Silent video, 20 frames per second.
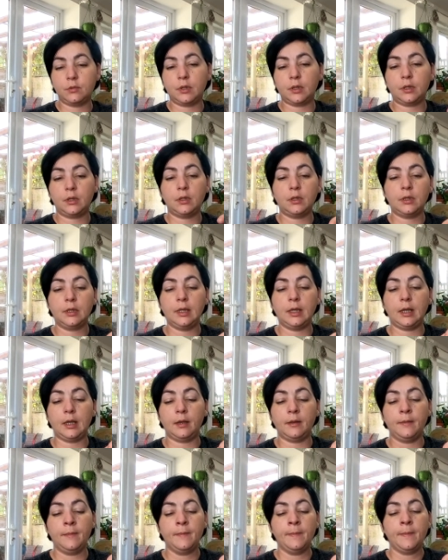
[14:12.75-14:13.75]
well,
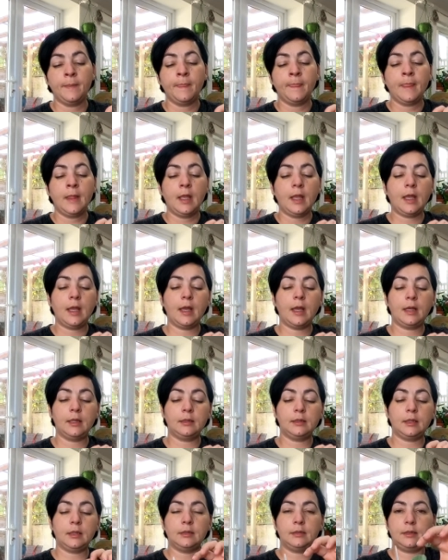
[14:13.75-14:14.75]
yeah
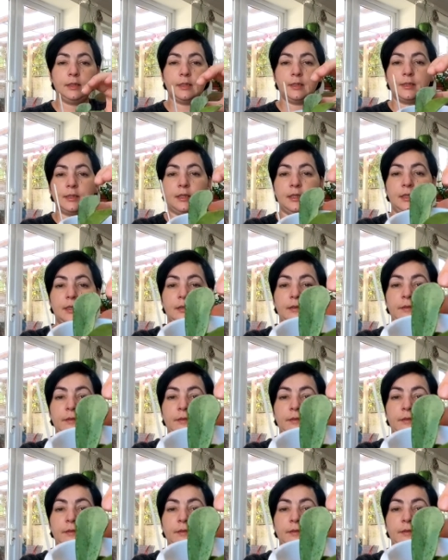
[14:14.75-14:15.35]
and this